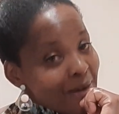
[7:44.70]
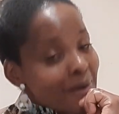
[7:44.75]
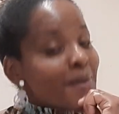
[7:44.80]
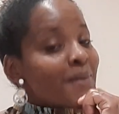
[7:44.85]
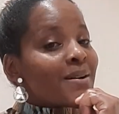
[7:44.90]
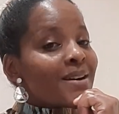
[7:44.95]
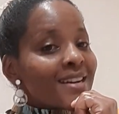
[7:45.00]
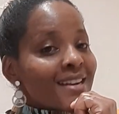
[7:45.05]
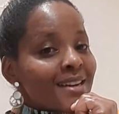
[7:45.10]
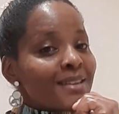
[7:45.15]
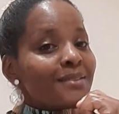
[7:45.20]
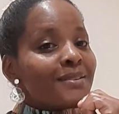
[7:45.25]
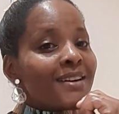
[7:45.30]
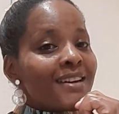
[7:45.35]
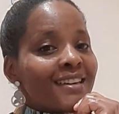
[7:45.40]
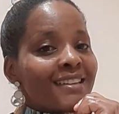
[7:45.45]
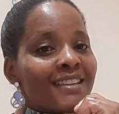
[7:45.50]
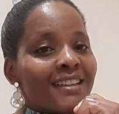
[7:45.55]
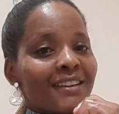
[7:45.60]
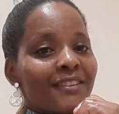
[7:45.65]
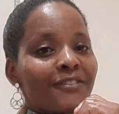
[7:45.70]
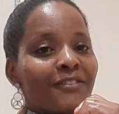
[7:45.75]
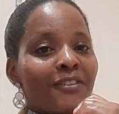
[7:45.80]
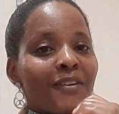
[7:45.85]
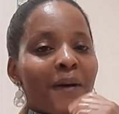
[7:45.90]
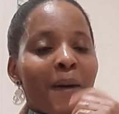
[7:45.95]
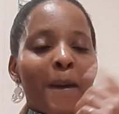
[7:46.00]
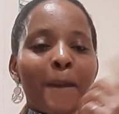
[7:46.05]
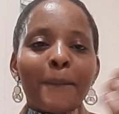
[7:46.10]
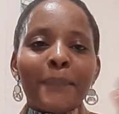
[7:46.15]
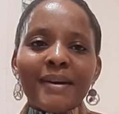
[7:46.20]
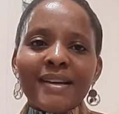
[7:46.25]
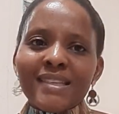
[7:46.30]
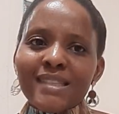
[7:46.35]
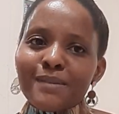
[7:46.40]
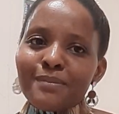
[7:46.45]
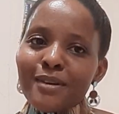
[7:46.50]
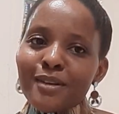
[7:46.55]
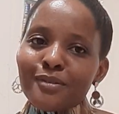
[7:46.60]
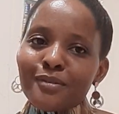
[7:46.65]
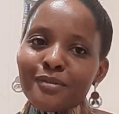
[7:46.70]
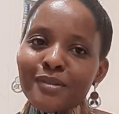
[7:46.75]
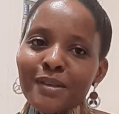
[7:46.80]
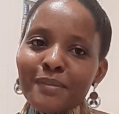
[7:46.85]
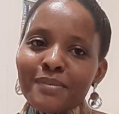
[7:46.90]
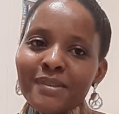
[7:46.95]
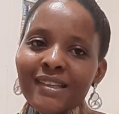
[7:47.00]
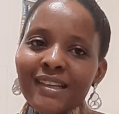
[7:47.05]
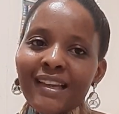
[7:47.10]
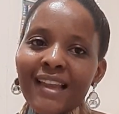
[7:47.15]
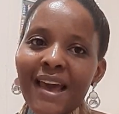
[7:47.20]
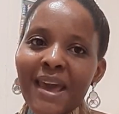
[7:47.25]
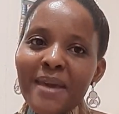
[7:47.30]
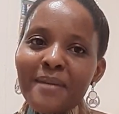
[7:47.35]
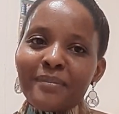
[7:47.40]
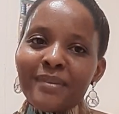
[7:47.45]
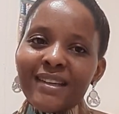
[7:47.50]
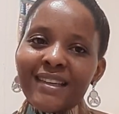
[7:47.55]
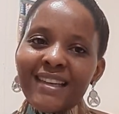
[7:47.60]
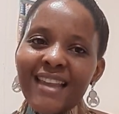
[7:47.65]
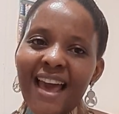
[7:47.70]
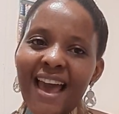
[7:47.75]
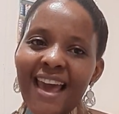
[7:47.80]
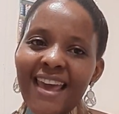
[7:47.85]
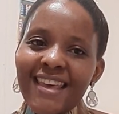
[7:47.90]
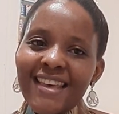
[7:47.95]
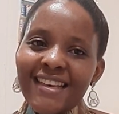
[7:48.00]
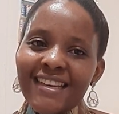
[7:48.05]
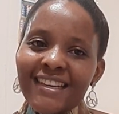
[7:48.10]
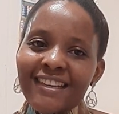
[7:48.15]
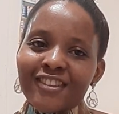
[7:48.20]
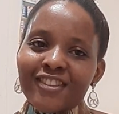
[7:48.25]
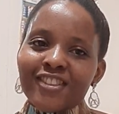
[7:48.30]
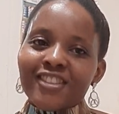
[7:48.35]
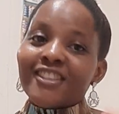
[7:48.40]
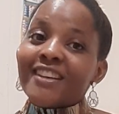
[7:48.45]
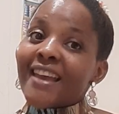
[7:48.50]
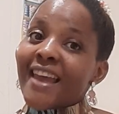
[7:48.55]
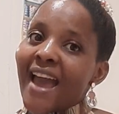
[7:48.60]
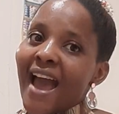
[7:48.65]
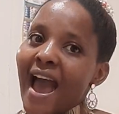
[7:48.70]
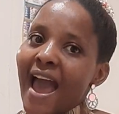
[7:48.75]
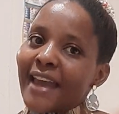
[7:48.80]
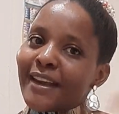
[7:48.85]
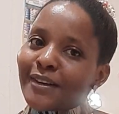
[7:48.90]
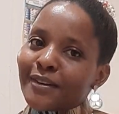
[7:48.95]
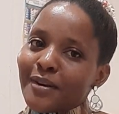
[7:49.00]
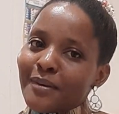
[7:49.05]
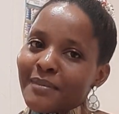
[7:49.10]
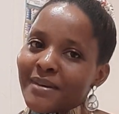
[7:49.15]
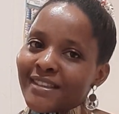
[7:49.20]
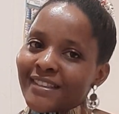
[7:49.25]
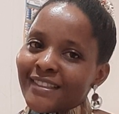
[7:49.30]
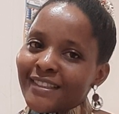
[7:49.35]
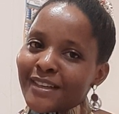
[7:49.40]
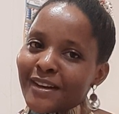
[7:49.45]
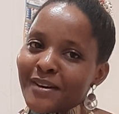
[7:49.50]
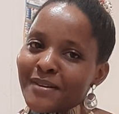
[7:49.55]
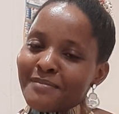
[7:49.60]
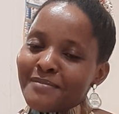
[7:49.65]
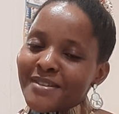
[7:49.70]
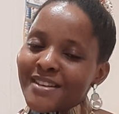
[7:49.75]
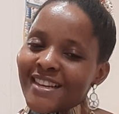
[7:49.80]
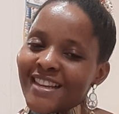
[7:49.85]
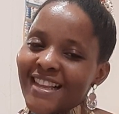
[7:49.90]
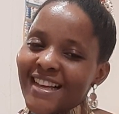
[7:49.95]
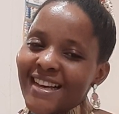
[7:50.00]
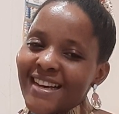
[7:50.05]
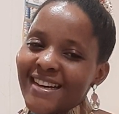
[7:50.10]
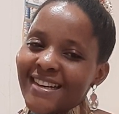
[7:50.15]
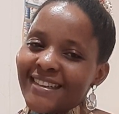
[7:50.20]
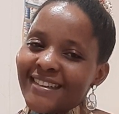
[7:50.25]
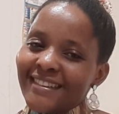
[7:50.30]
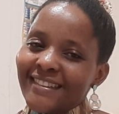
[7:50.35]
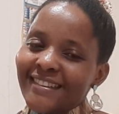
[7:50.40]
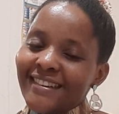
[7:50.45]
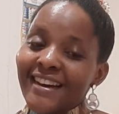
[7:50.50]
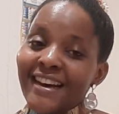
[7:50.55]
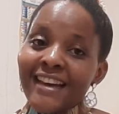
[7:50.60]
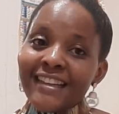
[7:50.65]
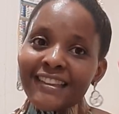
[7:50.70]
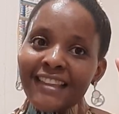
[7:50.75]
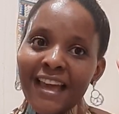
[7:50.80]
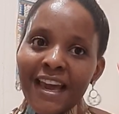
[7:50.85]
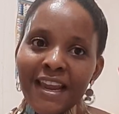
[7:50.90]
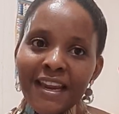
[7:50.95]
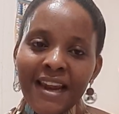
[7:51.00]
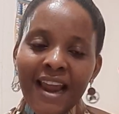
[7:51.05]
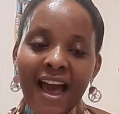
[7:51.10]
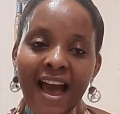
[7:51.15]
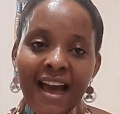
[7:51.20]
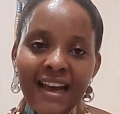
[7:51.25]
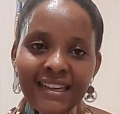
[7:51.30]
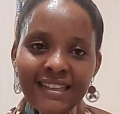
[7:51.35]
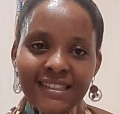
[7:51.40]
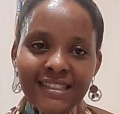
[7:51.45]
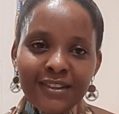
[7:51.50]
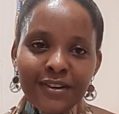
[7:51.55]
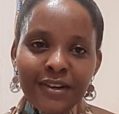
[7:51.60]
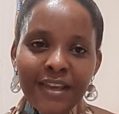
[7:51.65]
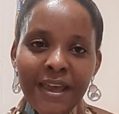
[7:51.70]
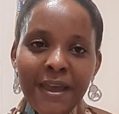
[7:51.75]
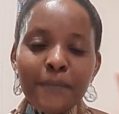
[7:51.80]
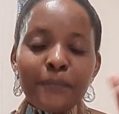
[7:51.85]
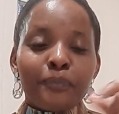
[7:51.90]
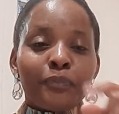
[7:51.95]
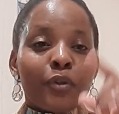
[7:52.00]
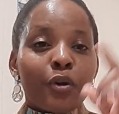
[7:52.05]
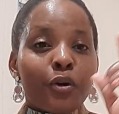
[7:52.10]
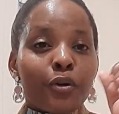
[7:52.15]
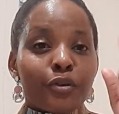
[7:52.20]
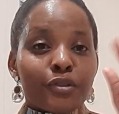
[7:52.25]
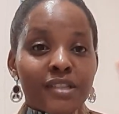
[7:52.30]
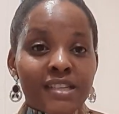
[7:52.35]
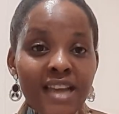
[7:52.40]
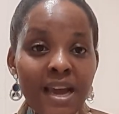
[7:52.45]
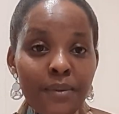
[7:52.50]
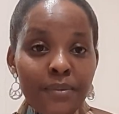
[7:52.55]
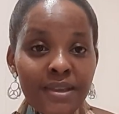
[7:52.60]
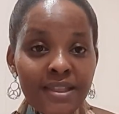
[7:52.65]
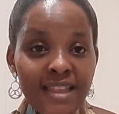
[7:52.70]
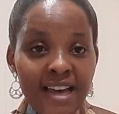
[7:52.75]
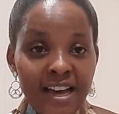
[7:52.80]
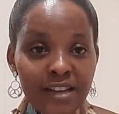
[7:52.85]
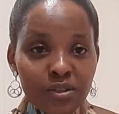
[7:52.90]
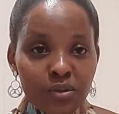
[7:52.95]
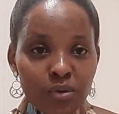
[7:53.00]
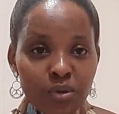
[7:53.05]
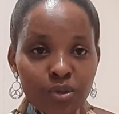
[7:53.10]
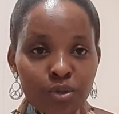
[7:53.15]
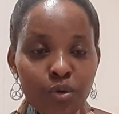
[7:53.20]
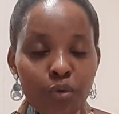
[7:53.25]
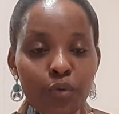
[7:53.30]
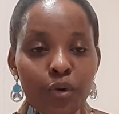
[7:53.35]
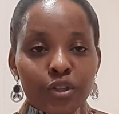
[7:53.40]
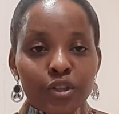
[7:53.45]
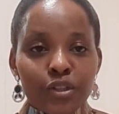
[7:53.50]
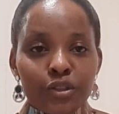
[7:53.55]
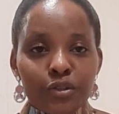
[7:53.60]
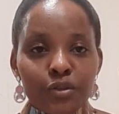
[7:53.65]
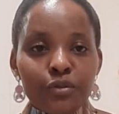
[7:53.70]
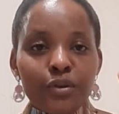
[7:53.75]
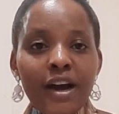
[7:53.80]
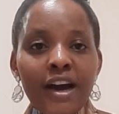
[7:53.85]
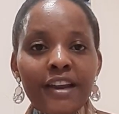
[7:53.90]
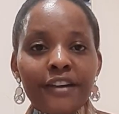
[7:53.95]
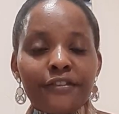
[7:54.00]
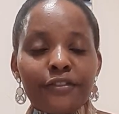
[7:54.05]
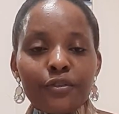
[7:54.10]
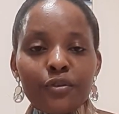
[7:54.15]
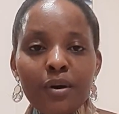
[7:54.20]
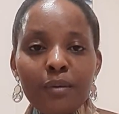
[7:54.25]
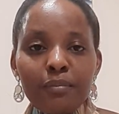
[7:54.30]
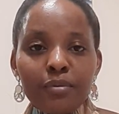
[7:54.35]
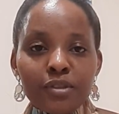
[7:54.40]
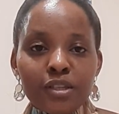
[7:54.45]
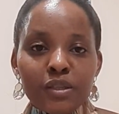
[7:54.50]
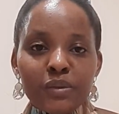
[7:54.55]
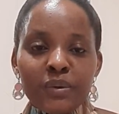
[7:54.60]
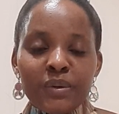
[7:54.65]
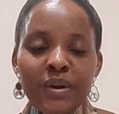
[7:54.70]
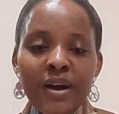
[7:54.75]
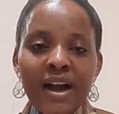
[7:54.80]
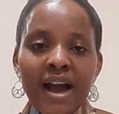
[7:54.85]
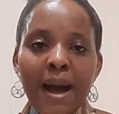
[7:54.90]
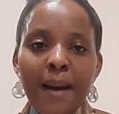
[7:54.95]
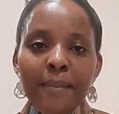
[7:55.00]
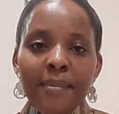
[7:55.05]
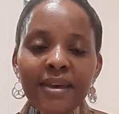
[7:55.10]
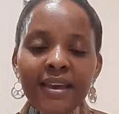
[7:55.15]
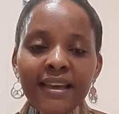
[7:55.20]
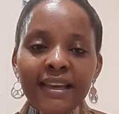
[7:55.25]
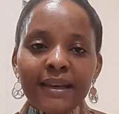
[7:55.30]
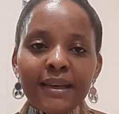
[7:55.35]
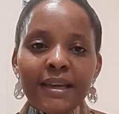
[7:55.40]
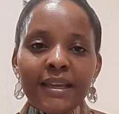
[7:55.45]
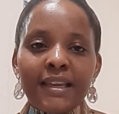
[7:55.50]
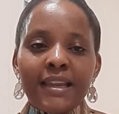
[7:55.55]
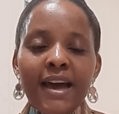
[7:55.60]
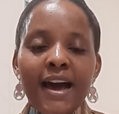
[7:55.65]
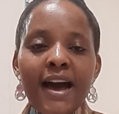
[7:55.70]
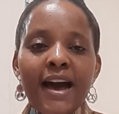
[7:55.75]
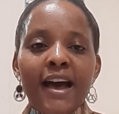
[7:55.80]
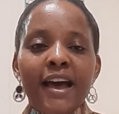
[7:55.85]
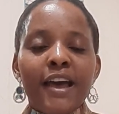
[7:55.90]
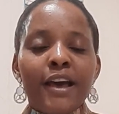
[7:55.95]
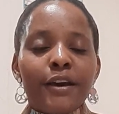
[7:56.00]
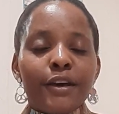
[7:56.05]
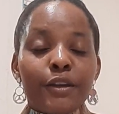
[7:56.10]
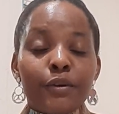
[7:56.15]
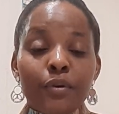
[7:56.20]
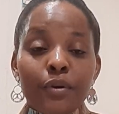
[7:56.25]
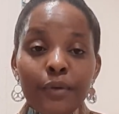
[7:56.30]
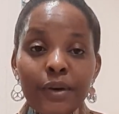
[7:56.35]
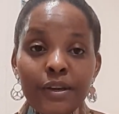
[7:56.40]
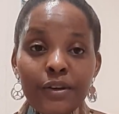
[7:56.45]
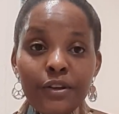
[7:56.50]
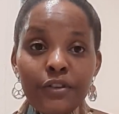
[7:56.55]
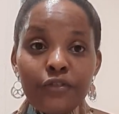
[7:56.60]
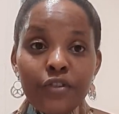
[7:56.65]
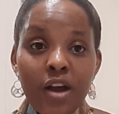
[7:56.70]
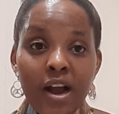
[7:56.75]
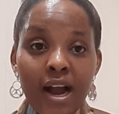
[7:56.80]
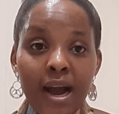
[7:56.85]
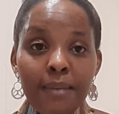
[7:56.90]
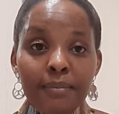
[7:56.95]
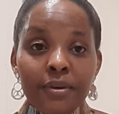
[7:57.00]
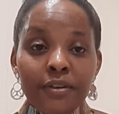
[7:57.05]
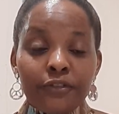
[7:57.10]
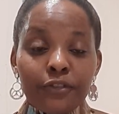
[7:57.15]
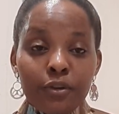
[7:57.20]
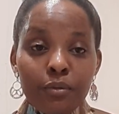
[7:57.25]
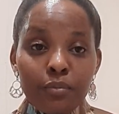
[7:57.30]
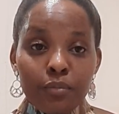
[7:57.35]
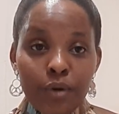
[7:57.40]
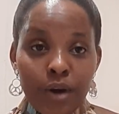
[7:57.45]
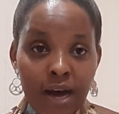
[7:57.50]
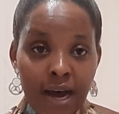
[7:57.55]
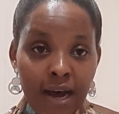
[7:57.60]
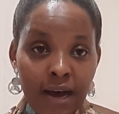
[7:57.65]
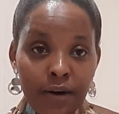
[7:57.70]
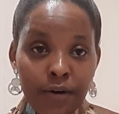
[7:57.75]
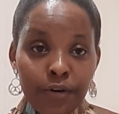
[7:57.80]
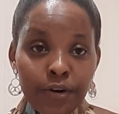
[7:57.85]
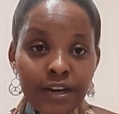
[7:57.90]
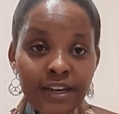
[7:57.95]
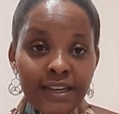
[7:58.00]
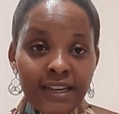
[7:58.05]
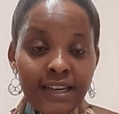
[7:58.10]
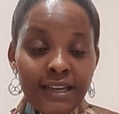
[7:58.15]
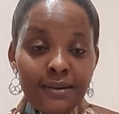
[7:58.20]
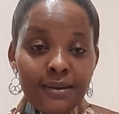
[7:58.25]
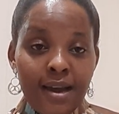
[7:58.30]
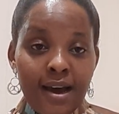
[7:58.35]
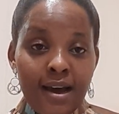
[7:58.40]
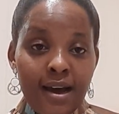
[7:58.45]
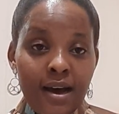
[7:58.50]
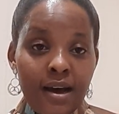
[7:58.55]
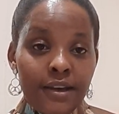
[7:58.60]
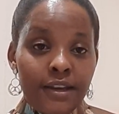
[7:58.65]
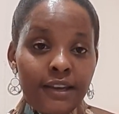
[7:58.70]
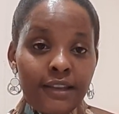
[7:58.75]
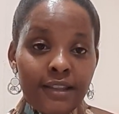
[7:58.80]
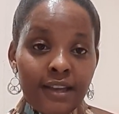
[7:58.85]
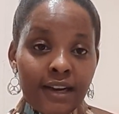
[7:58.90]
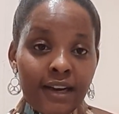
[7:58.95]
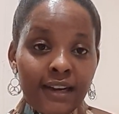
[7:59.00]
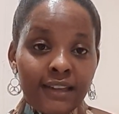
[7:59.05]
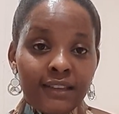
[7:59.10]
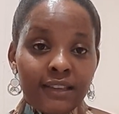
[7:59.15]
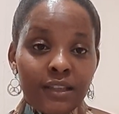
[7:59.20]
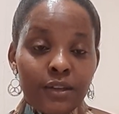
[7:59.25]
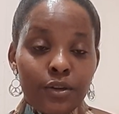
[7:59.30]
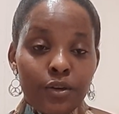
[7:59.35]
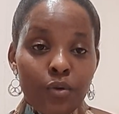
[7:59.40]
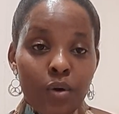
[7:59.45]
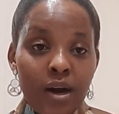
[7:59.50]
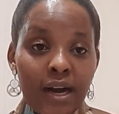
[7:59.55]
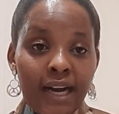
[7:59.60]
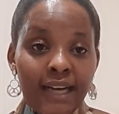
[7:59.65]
What are you waiting for? Please make sure you subscribe, like, share, and comment down below. Tell us, okay? Or share with us also, what do you carry for your bosses when you're coming in, if you're coming from holiday in your